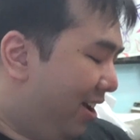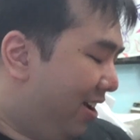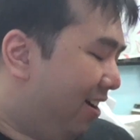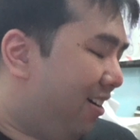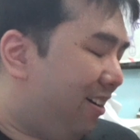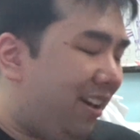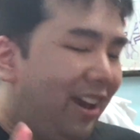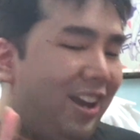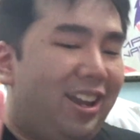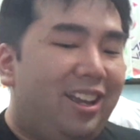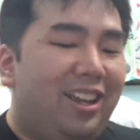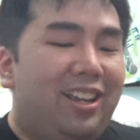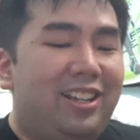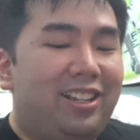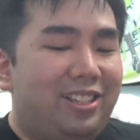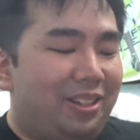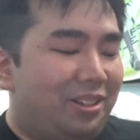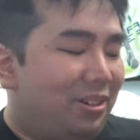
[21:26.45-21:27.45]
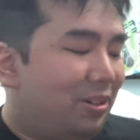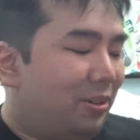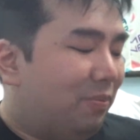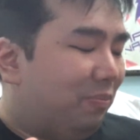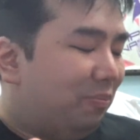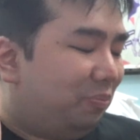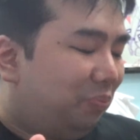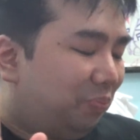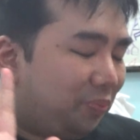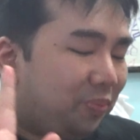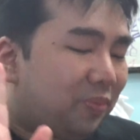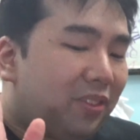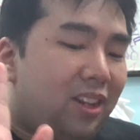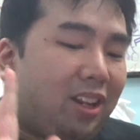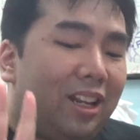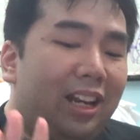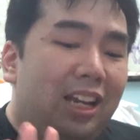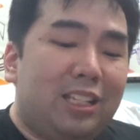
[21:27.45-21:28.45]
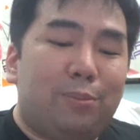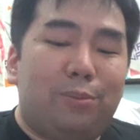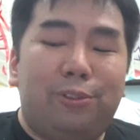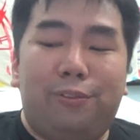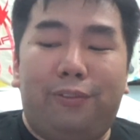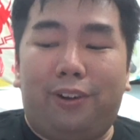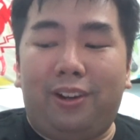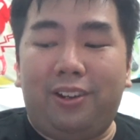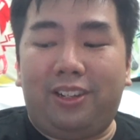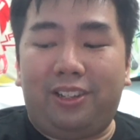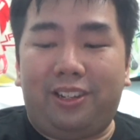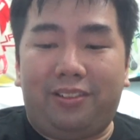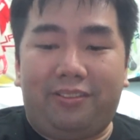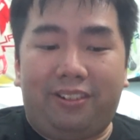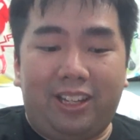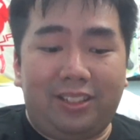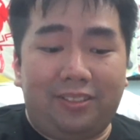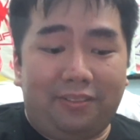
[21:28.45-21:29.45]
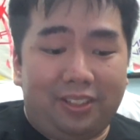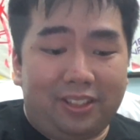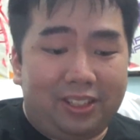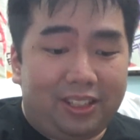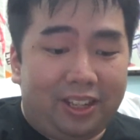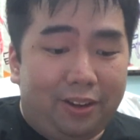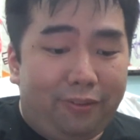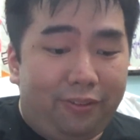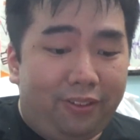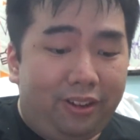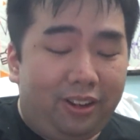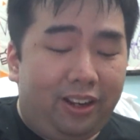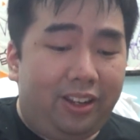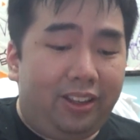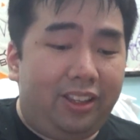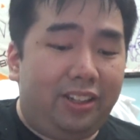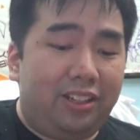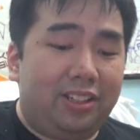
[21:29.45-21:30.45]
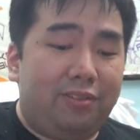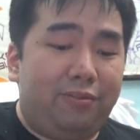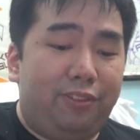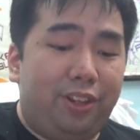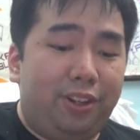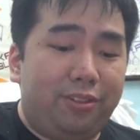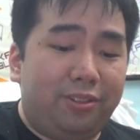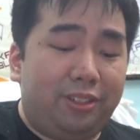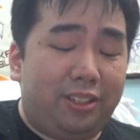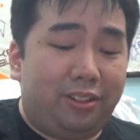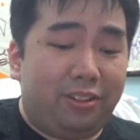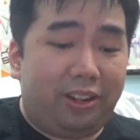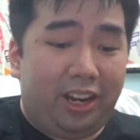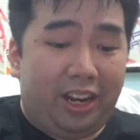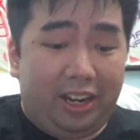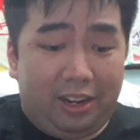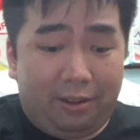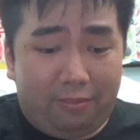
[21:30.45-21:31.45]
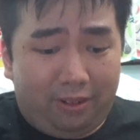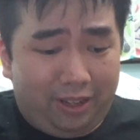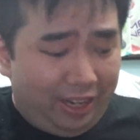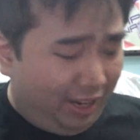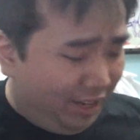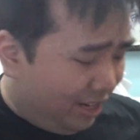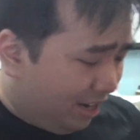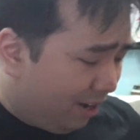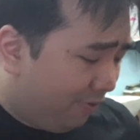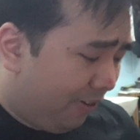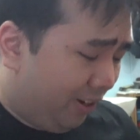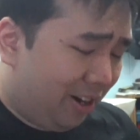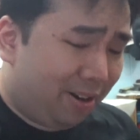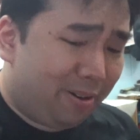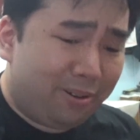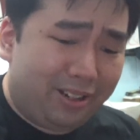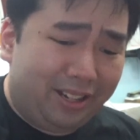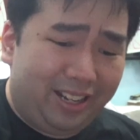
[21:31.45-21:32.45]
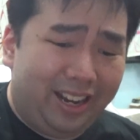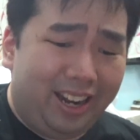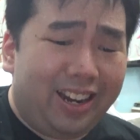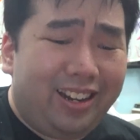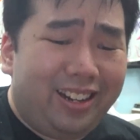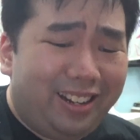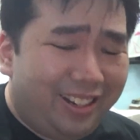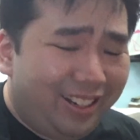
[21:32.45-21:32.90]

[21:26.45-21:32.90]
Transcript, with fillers: Okay, so let's move on to the rest of the stuff. Uh, I think this video is gonna end up like half an hour again.